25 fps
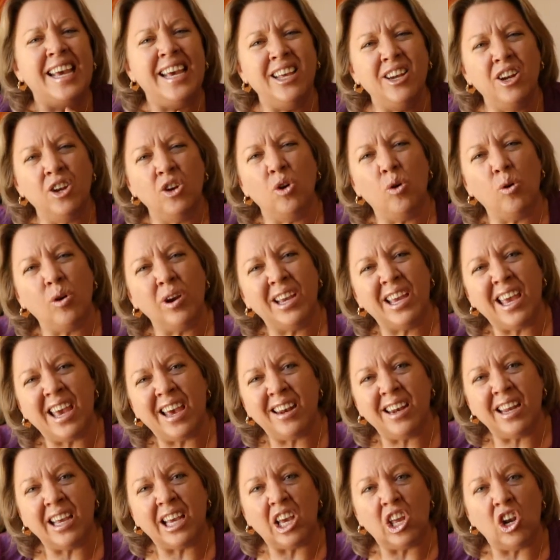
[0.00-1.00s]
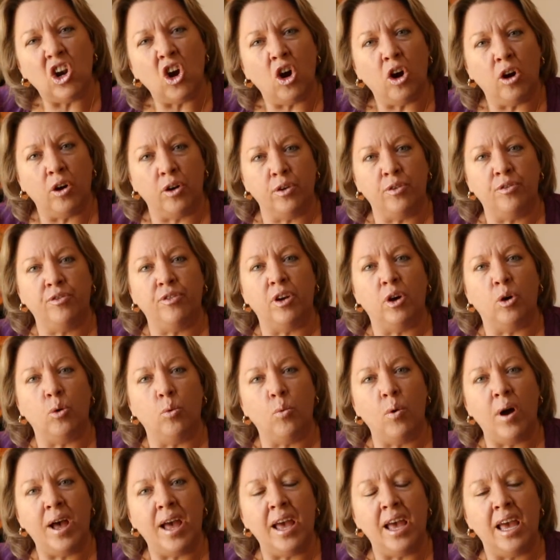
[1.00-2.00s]
in an organic and
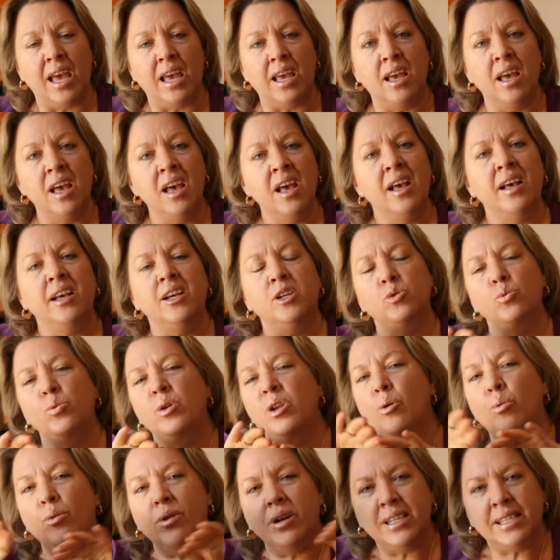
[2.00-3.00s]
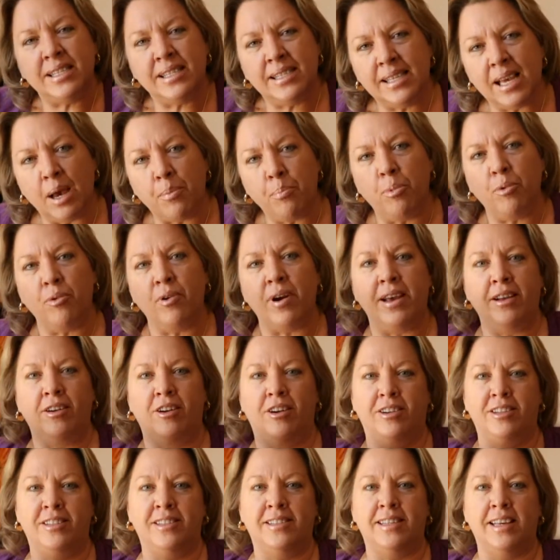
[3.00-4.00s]
heartfelt way. Because we don't want to separate
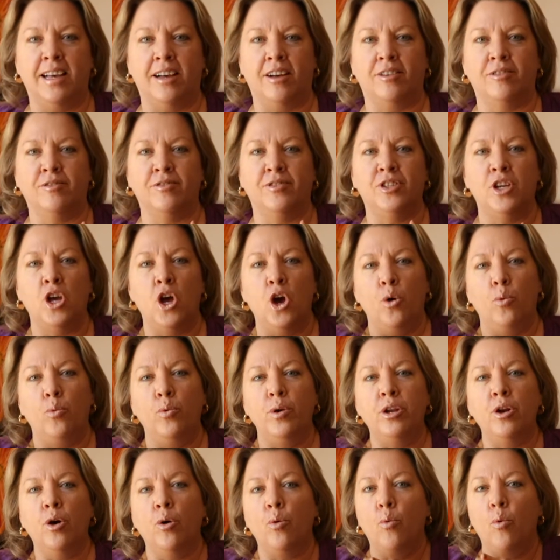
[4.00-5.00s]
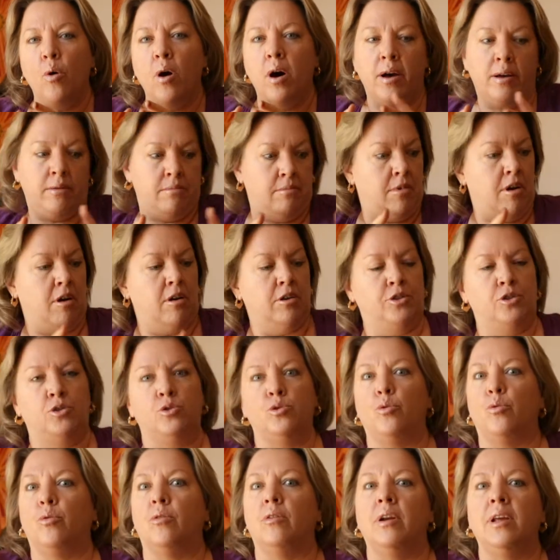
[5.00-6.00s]
ourselves. We don't want our
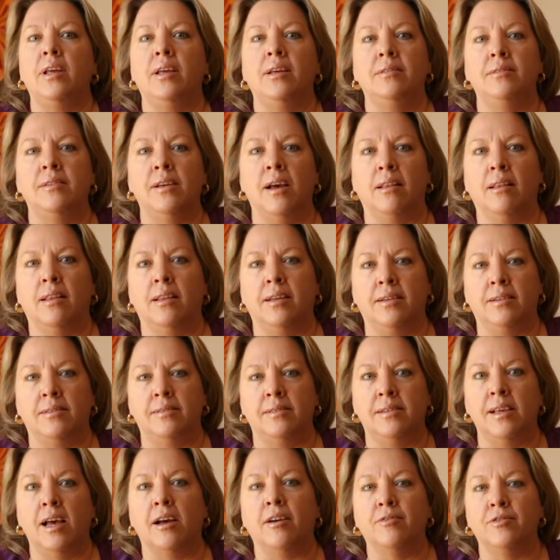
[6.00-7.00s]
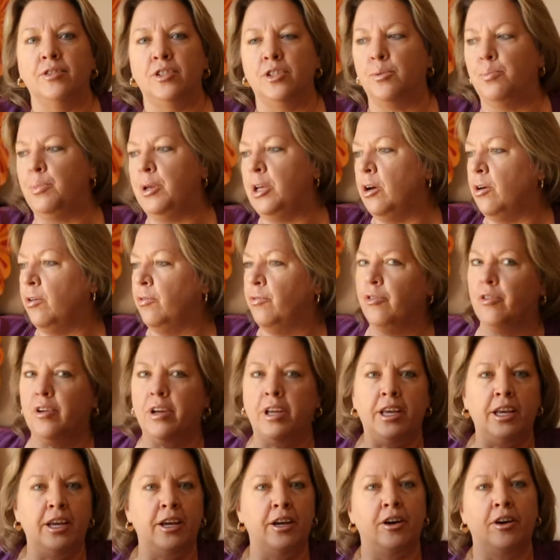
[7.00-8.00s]
storytelling selves to be over
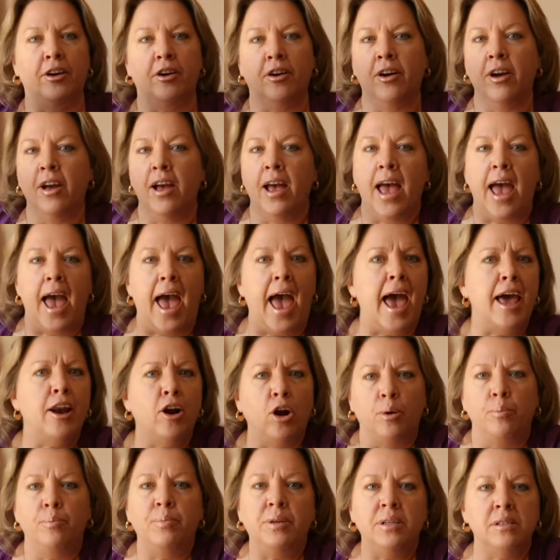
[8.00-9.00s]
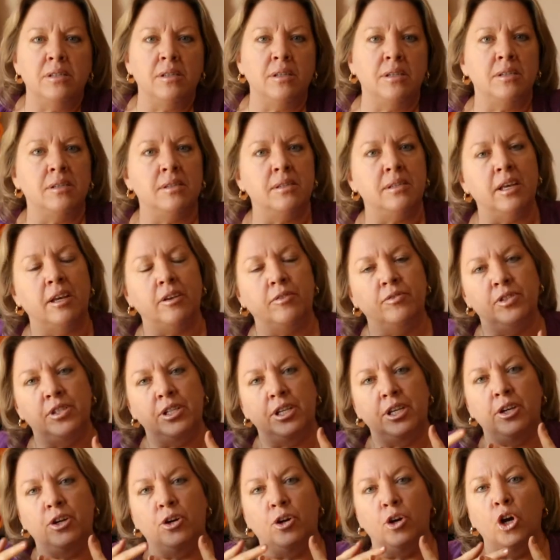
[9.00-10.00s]
here and our business selves
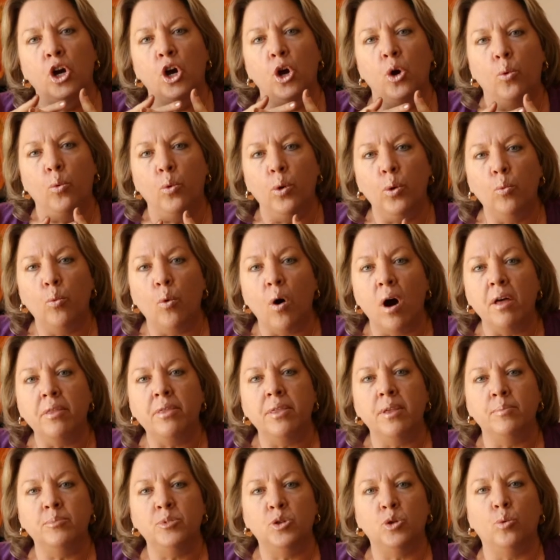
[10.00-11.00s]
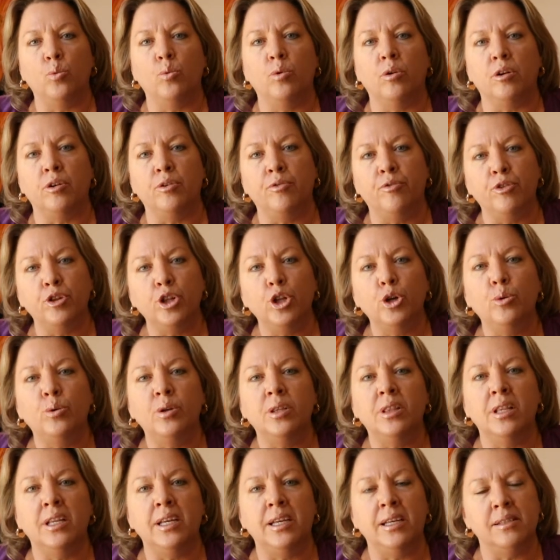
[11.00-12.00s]
here. We want them to work
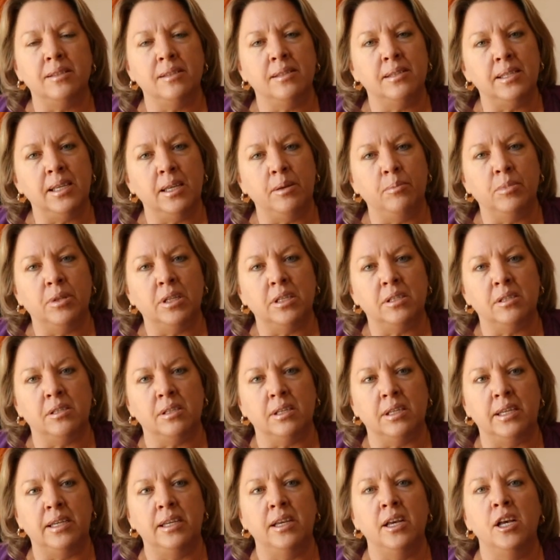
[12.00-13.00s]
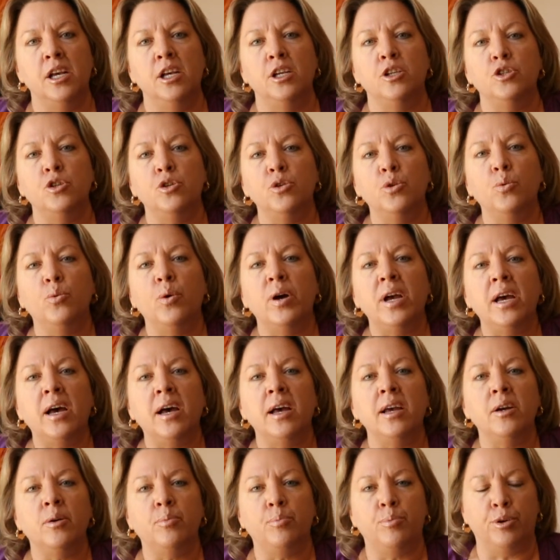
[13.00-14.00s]
fluidly and seamlessly. So the way
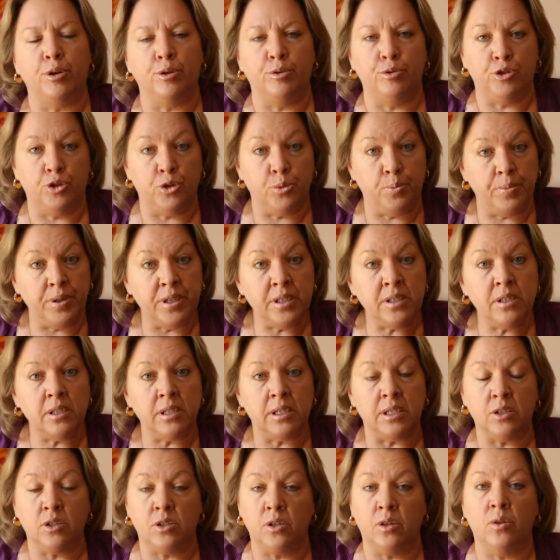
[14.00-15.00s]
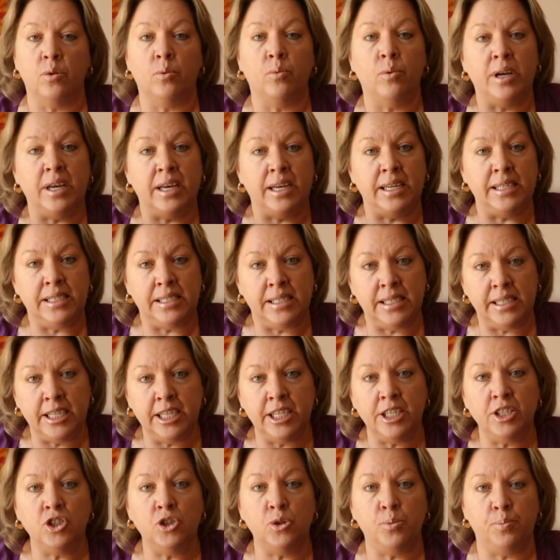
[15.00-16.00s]
I approach business and the way I
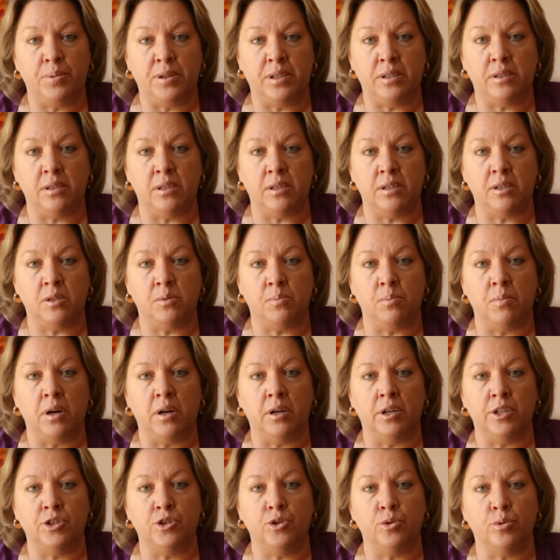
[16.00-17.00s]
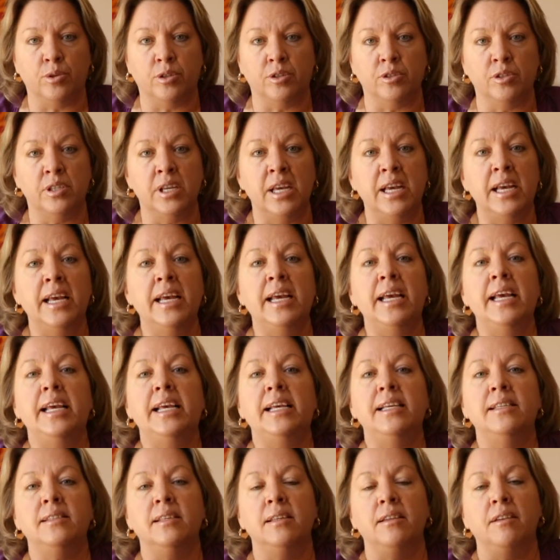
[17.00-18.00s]
teach business modules
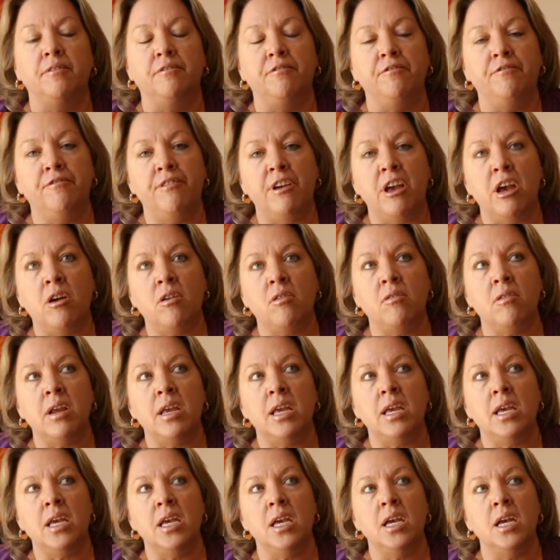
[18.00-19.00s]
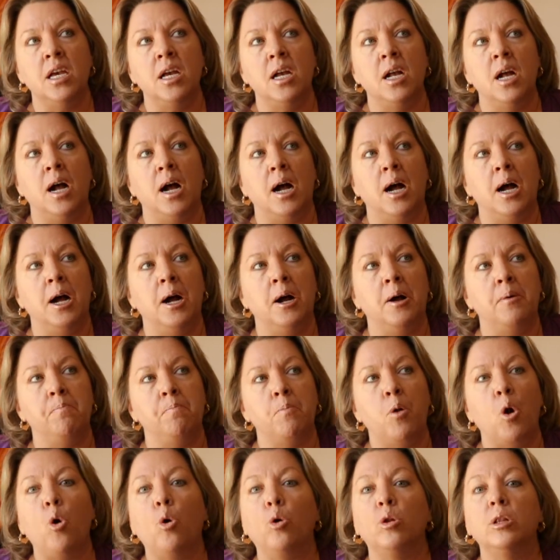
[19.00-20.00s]
is in a very
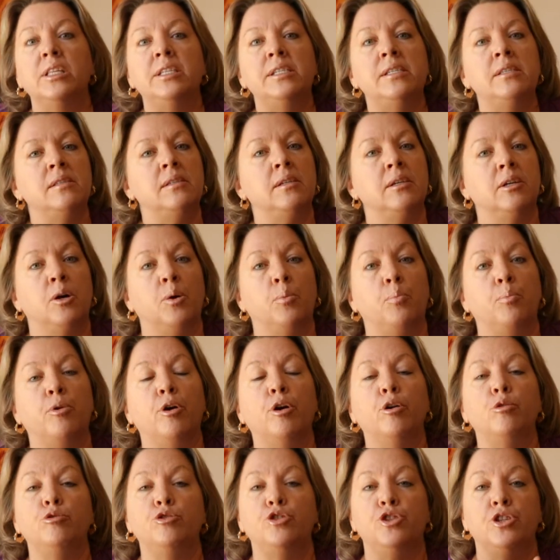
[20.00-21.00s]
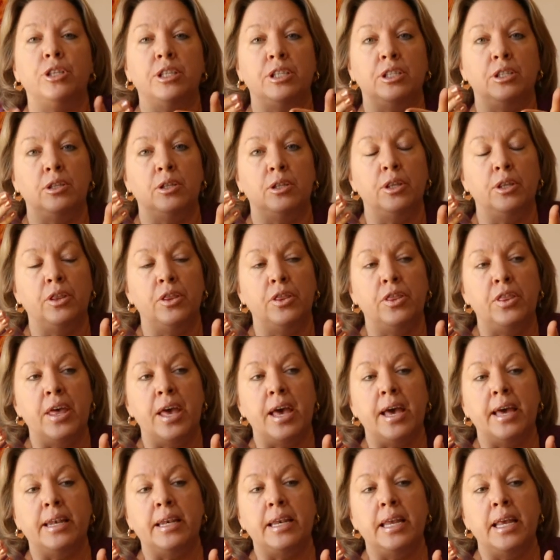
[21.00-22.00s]
holistic approach
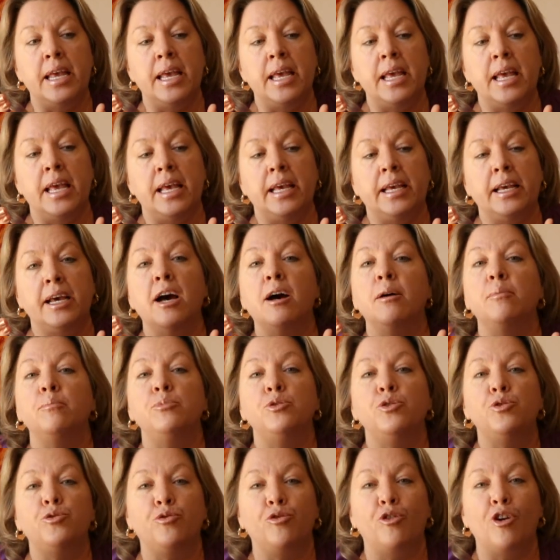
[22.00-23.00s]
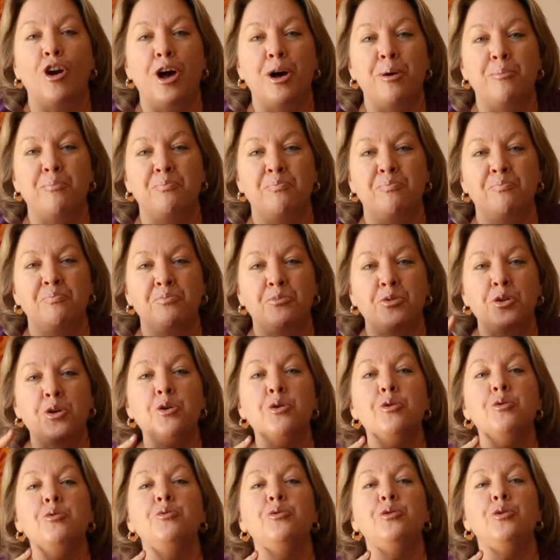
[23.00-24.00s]
that comes from
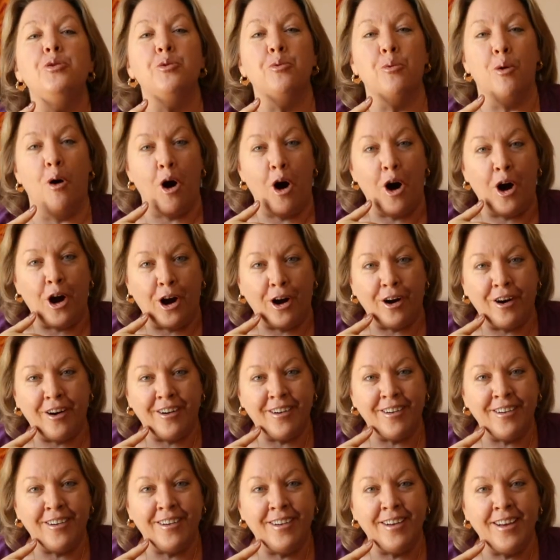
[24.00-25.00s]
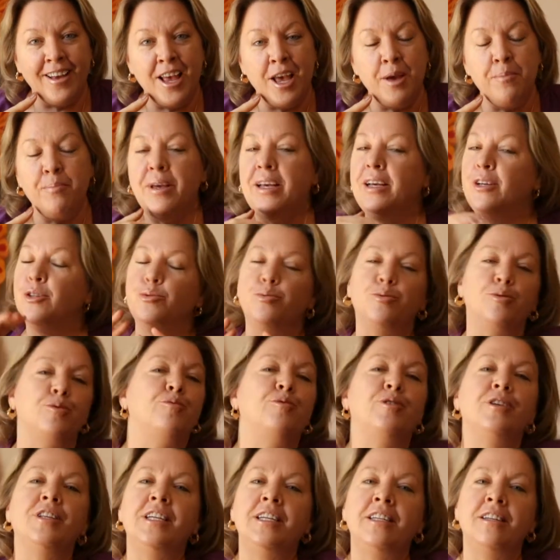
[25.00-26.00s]
who you are. Because we're
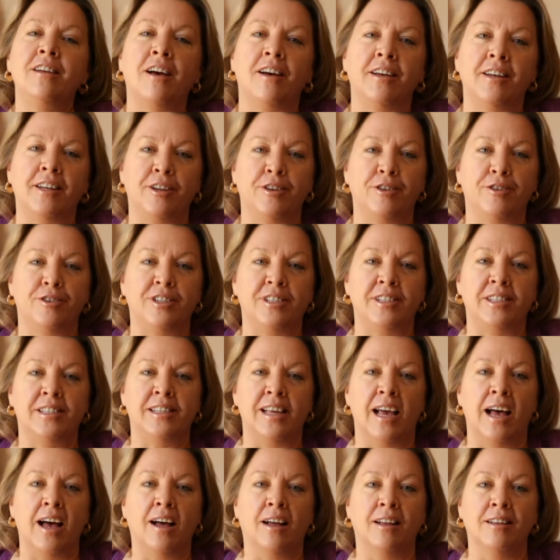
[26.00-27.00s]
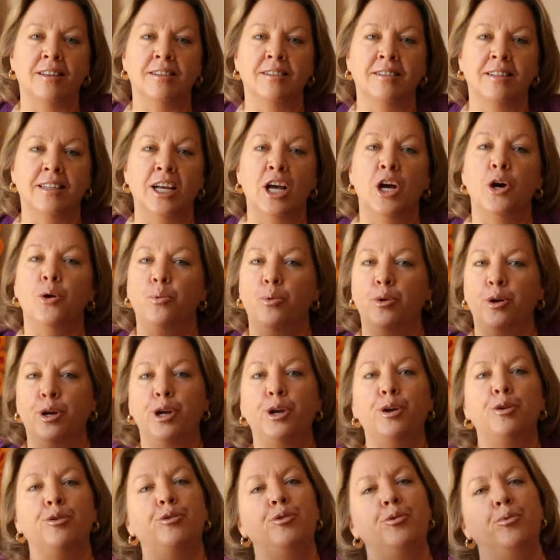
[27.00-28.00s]
really not here to sell. We're
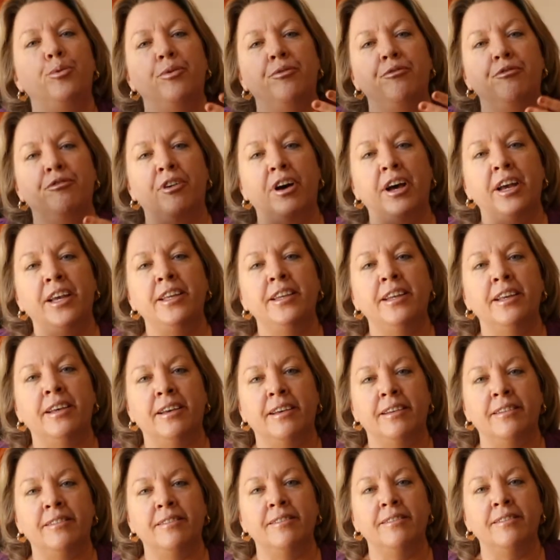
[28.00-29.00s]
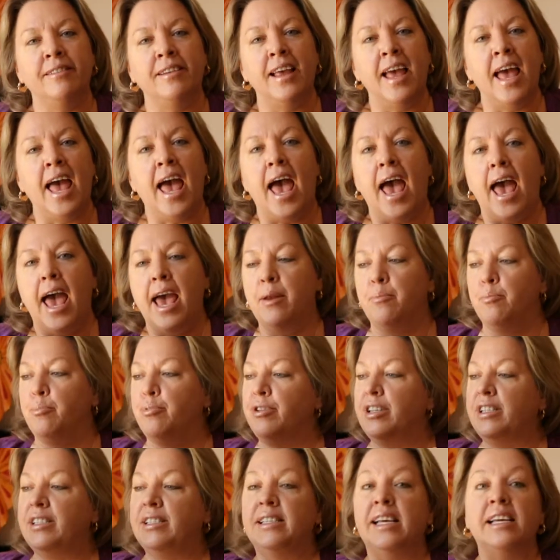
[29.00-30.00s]
here to invite in and
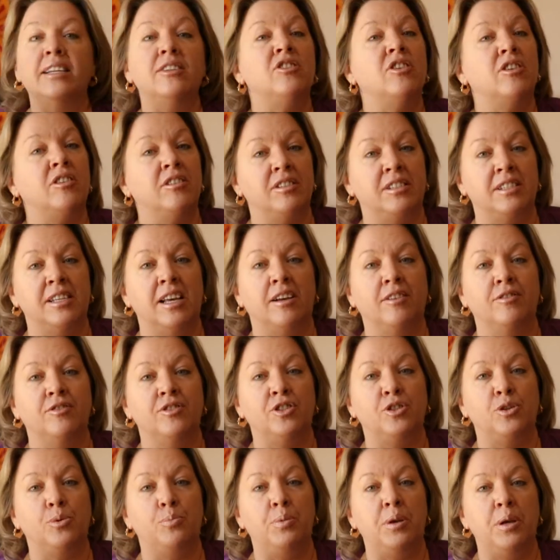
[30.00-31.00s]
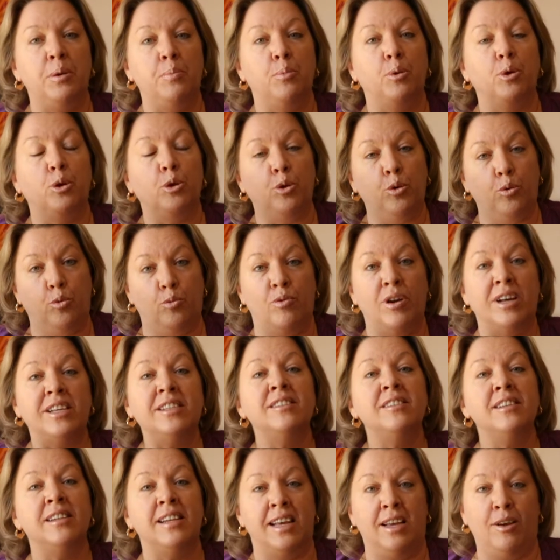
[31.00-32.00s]
present ourselves to people who
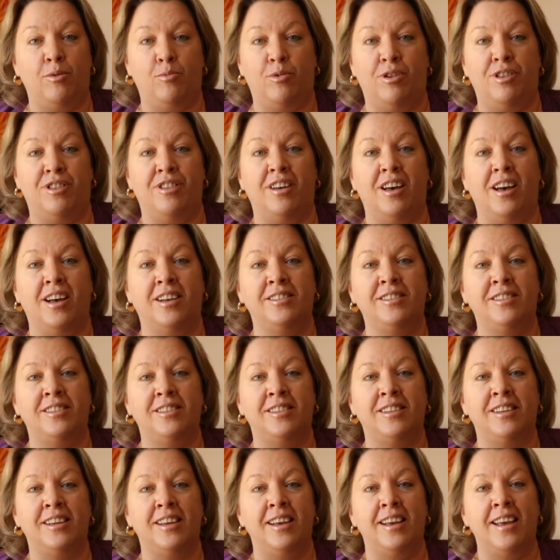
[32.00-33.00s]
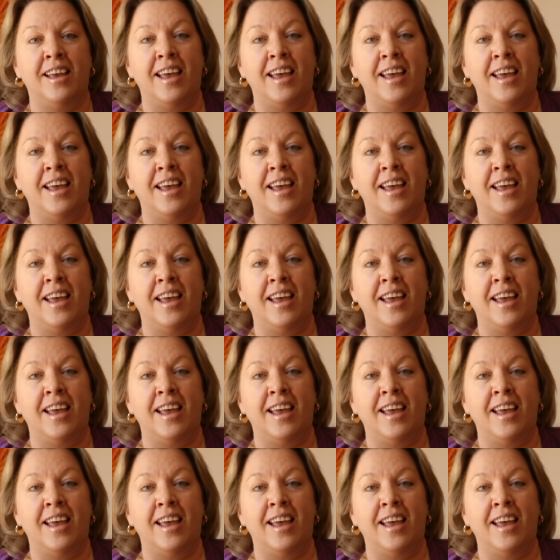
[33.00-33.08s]
resonate with us,